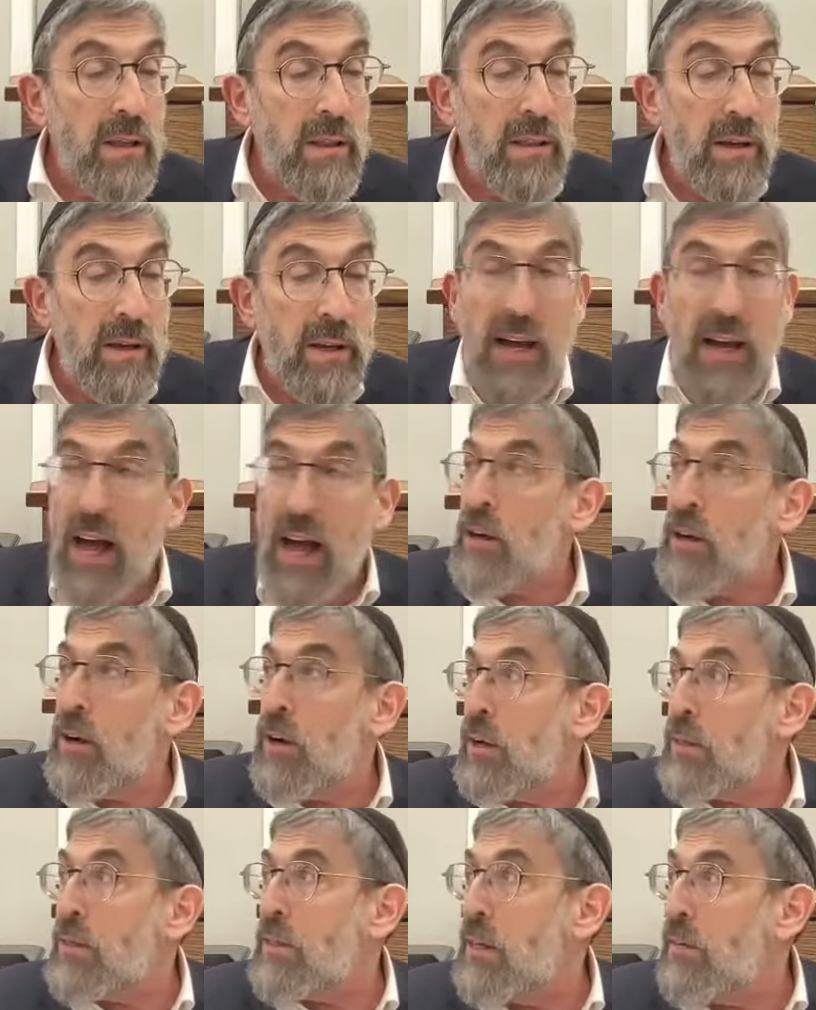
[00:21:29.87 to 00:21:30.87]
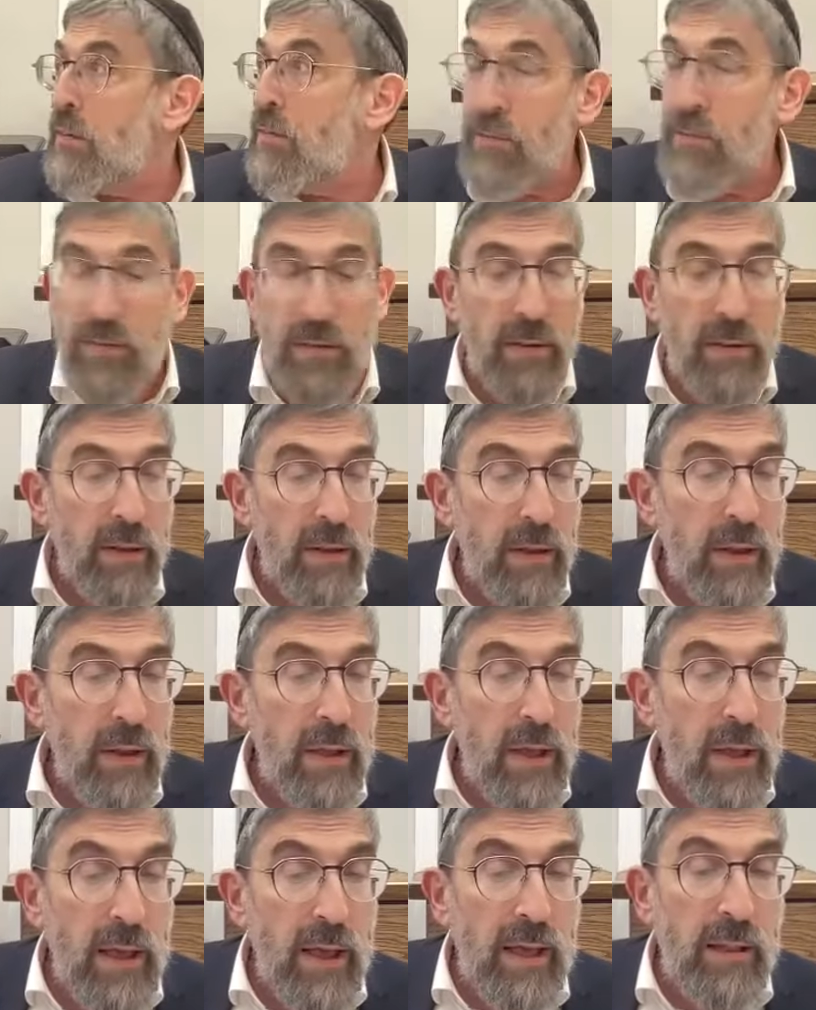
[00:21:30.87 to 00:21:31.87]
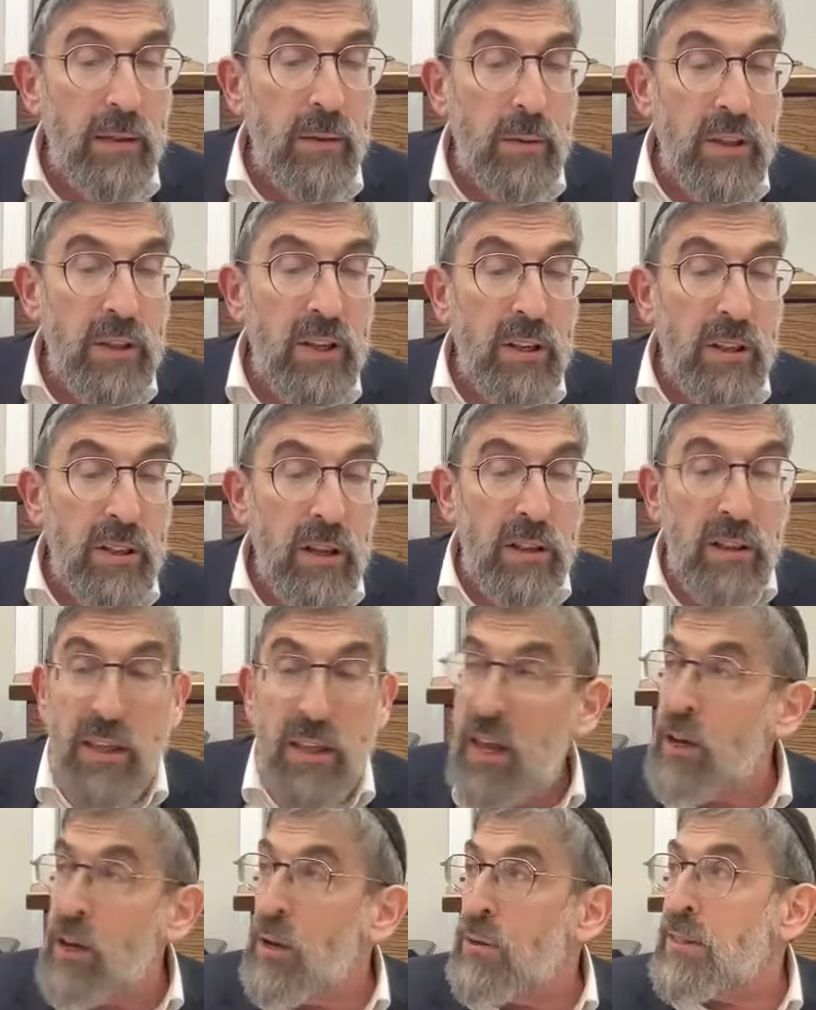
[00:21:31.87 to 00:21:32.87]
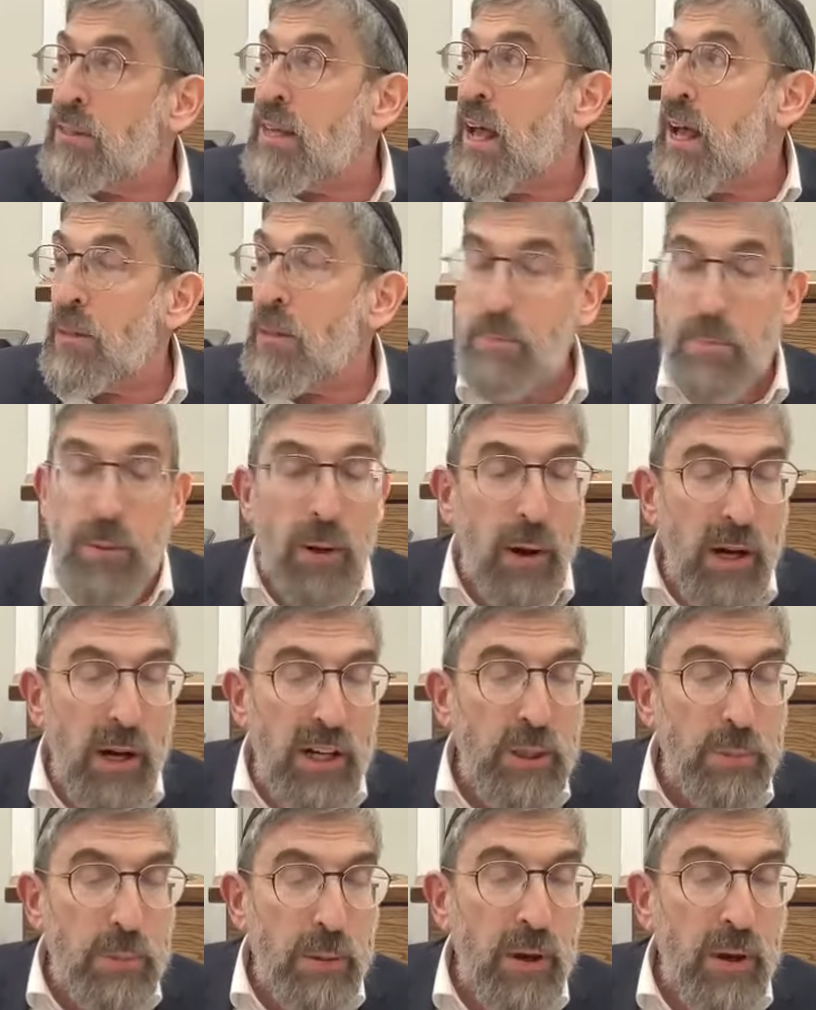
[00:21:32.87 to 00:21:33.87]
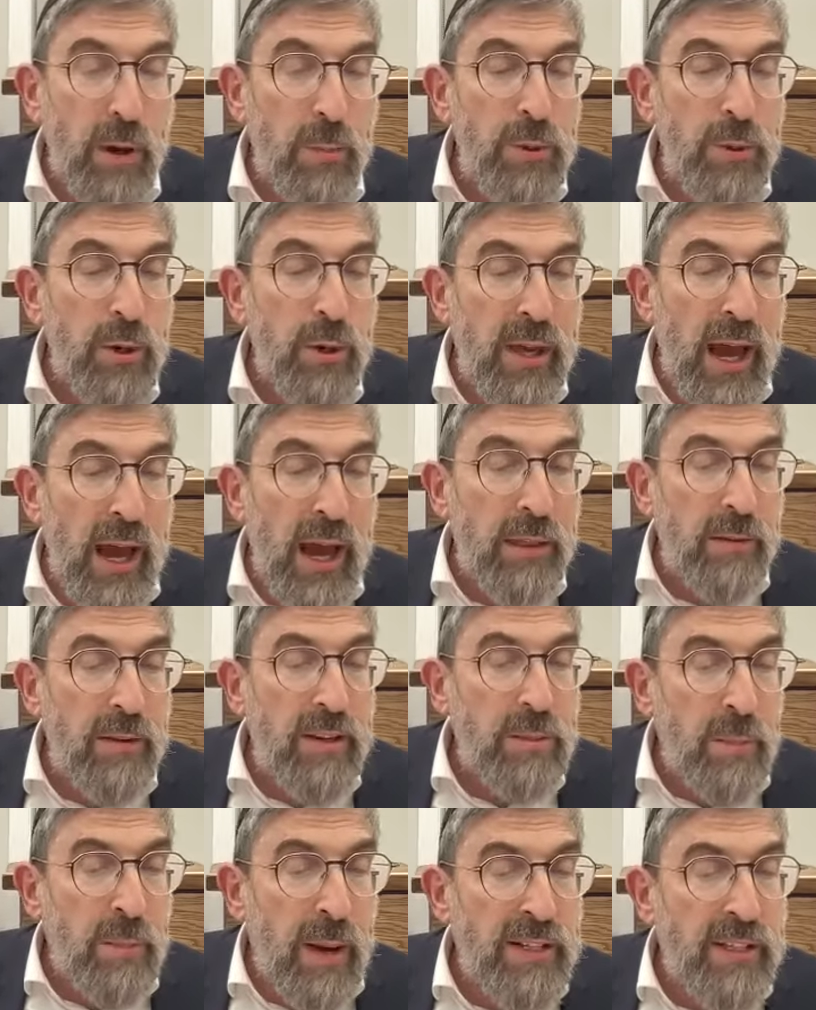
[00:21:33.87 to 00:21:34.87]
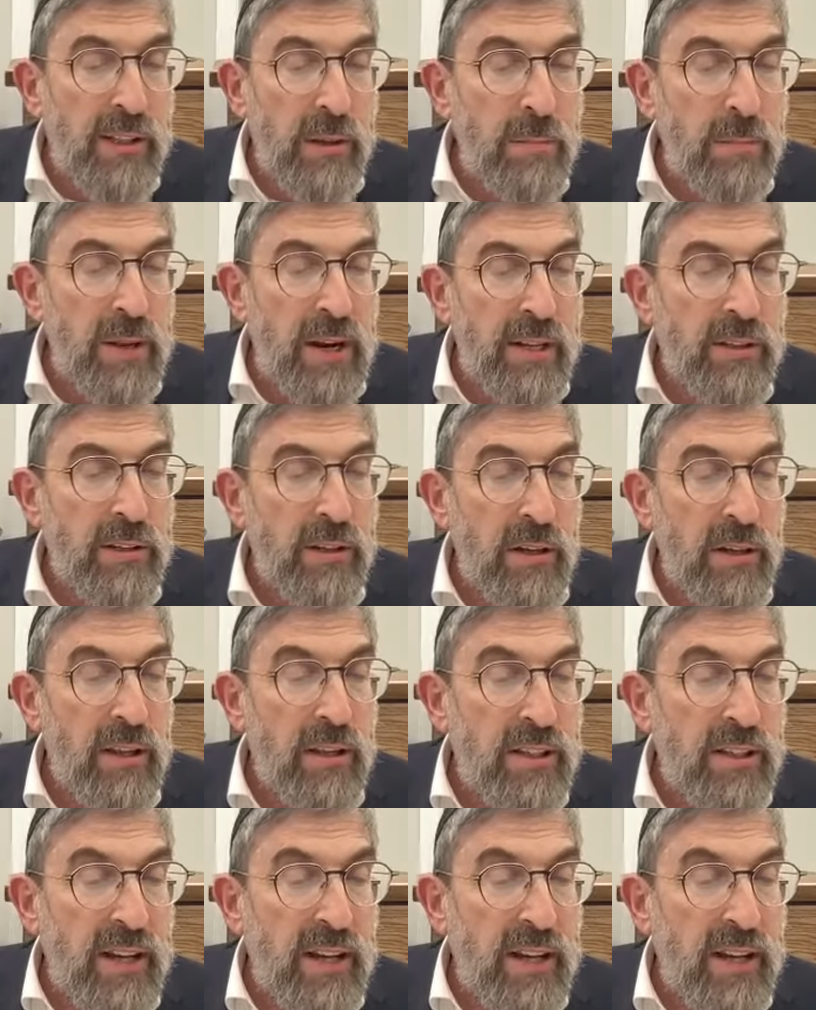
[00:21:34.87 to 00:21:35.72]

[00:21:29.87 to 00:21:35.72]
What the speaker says: The Chag Osif, and then the year goes out, but Ospicha, when you gather, es Maisa min Asada.